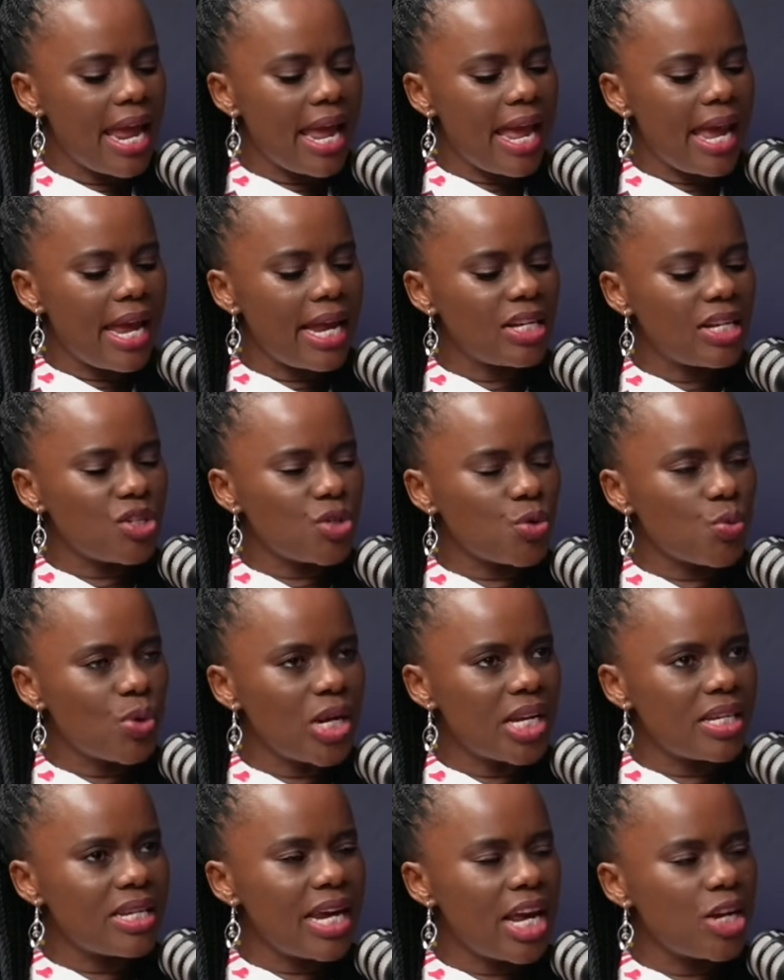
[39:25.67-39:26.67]
And we
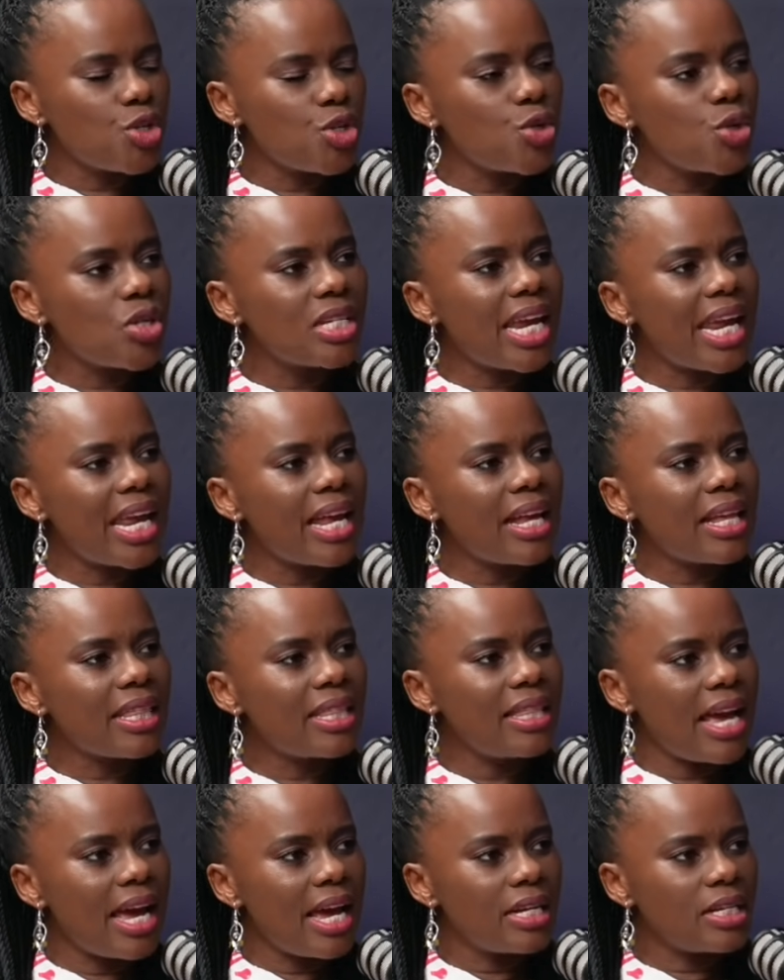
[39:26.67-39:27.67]
tend to take
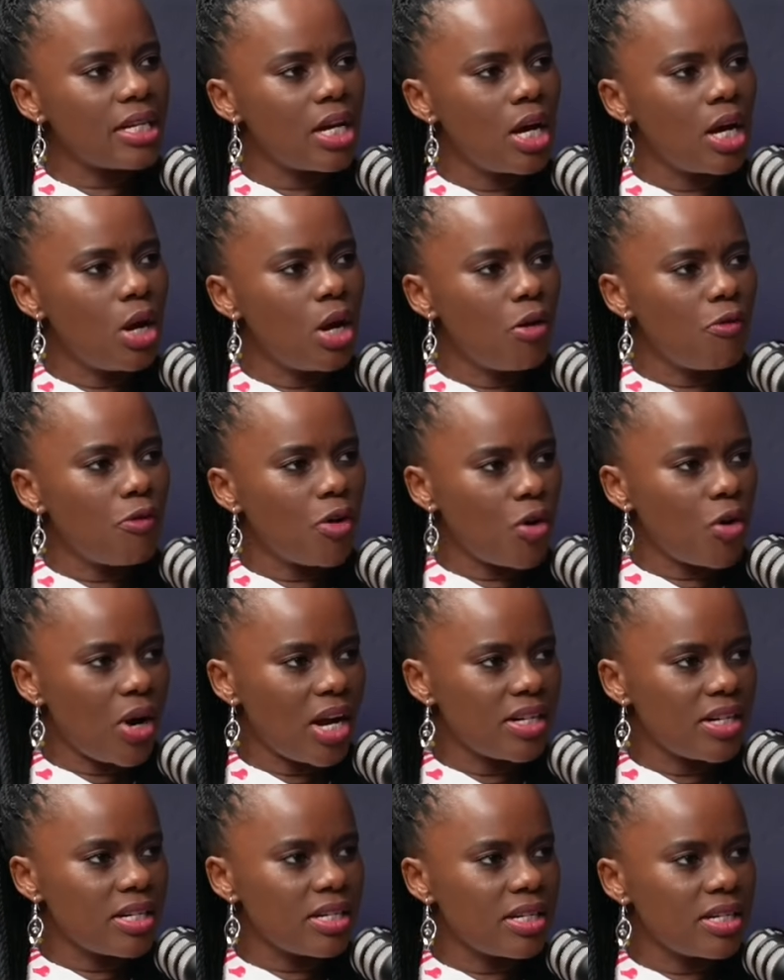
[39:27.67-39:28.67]
that for
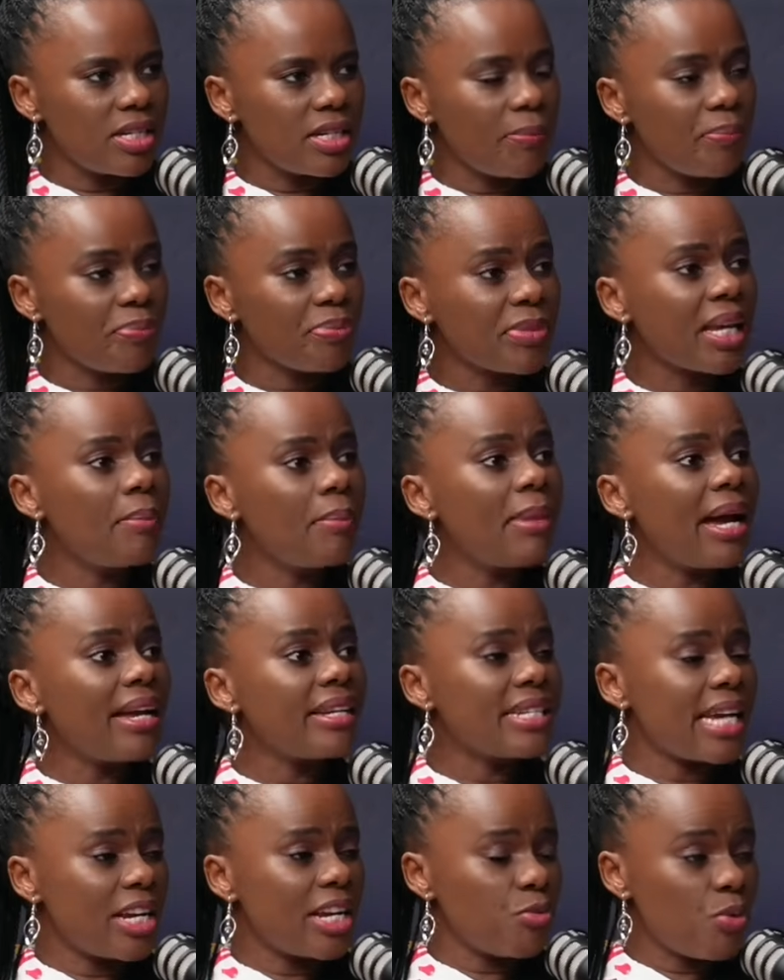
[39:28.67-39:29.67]
granted. Mm. My
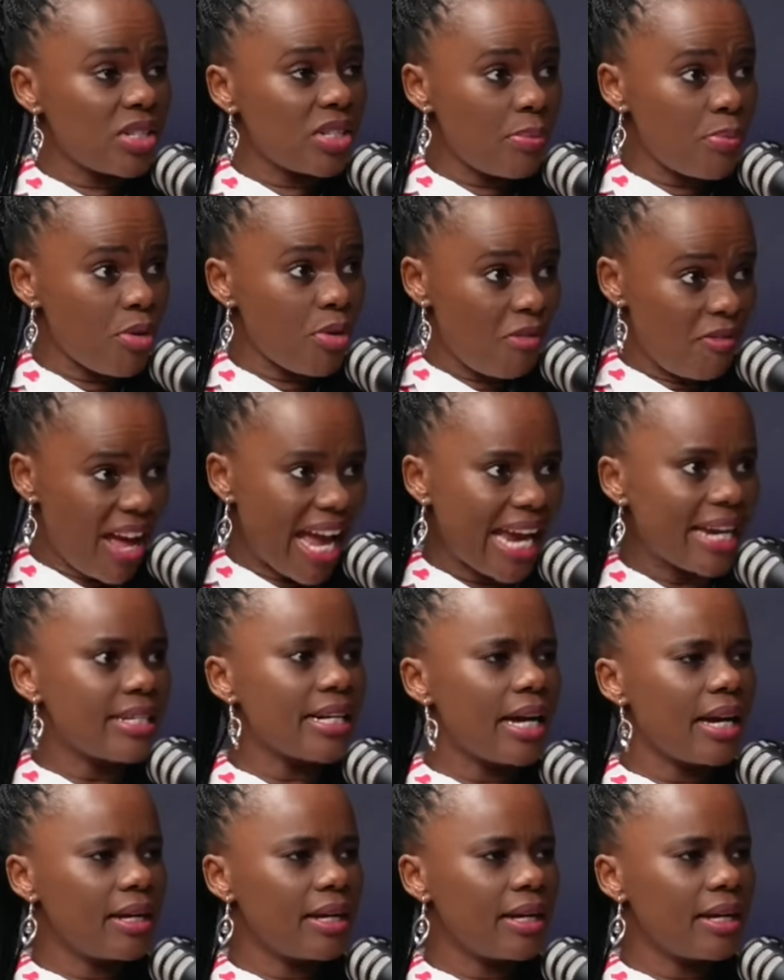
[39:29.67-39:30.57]
dad was a provider,